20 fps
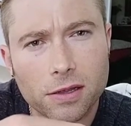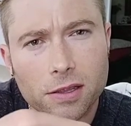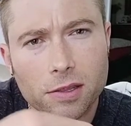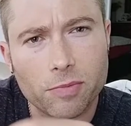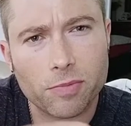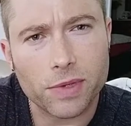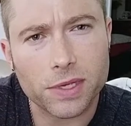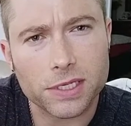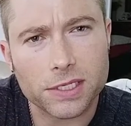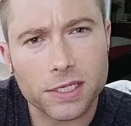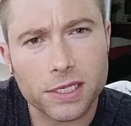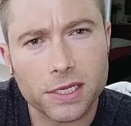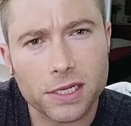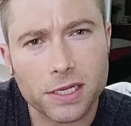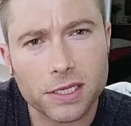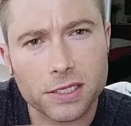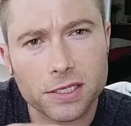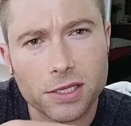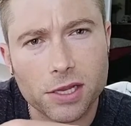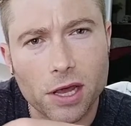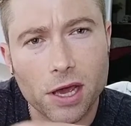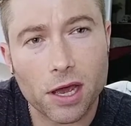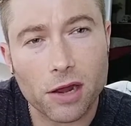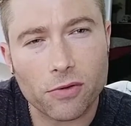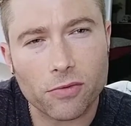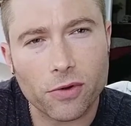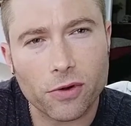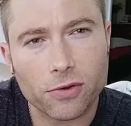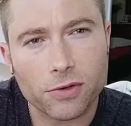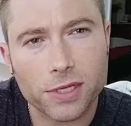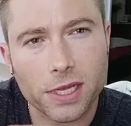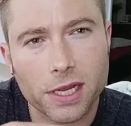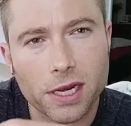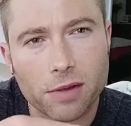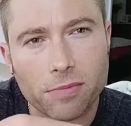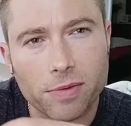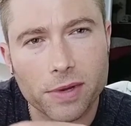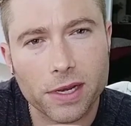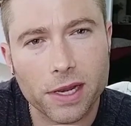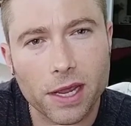the piston does not rotate
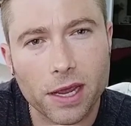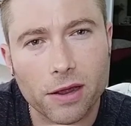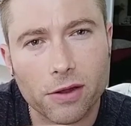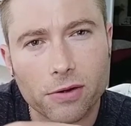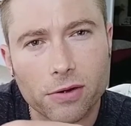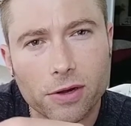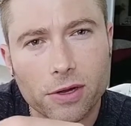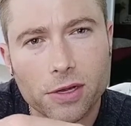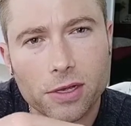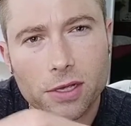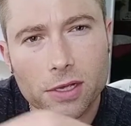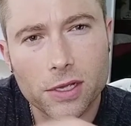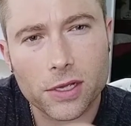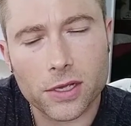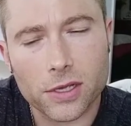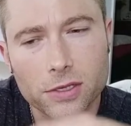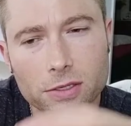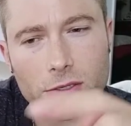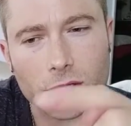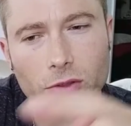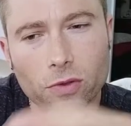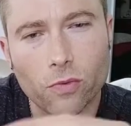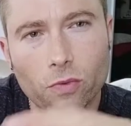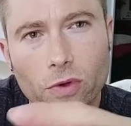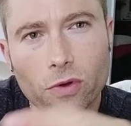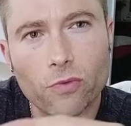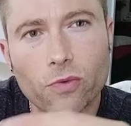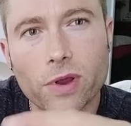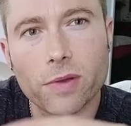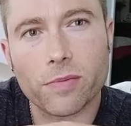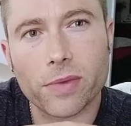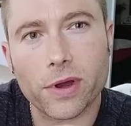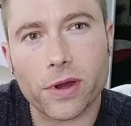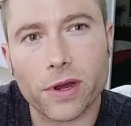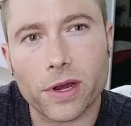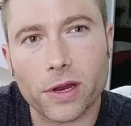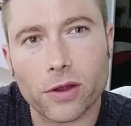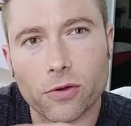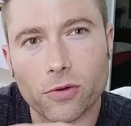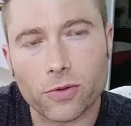up and down. So the one-way
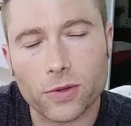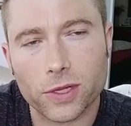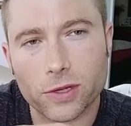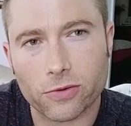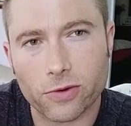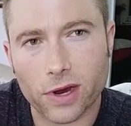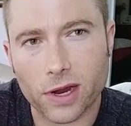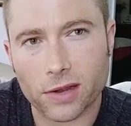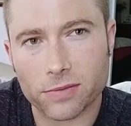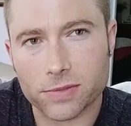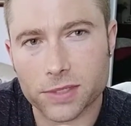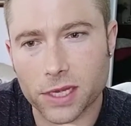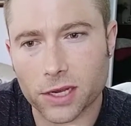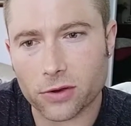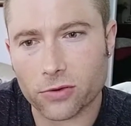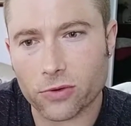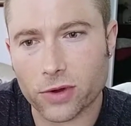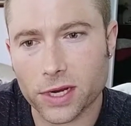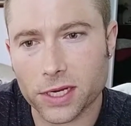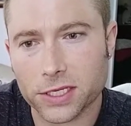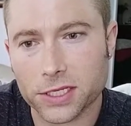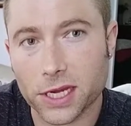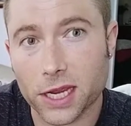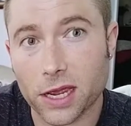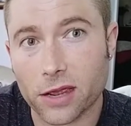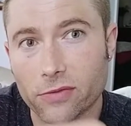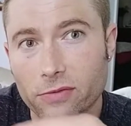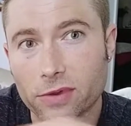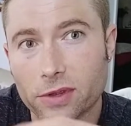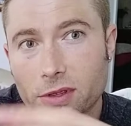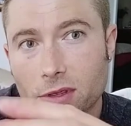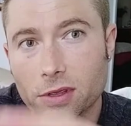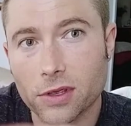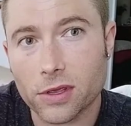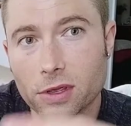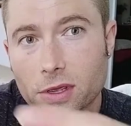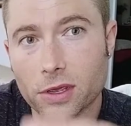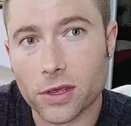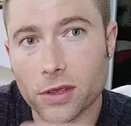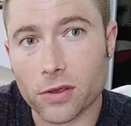bearing only grabs that crankshaft
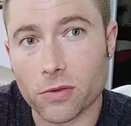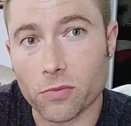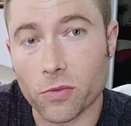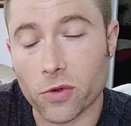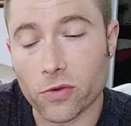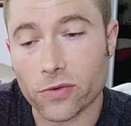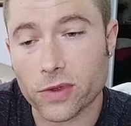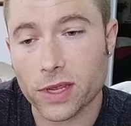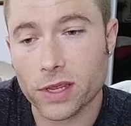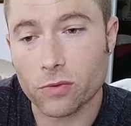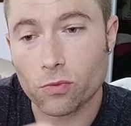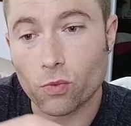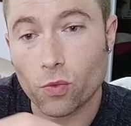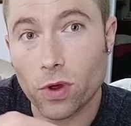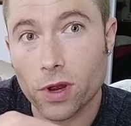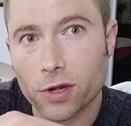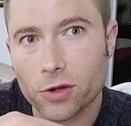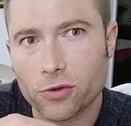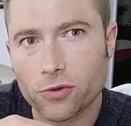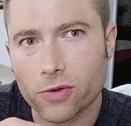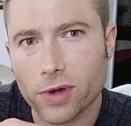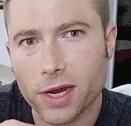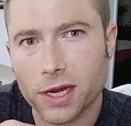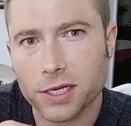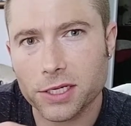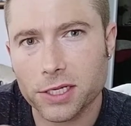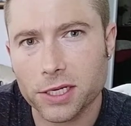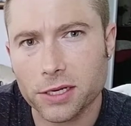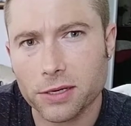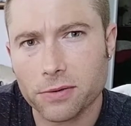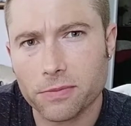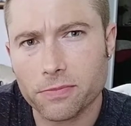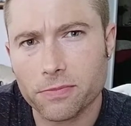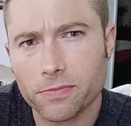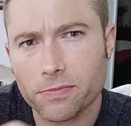moving in one direction.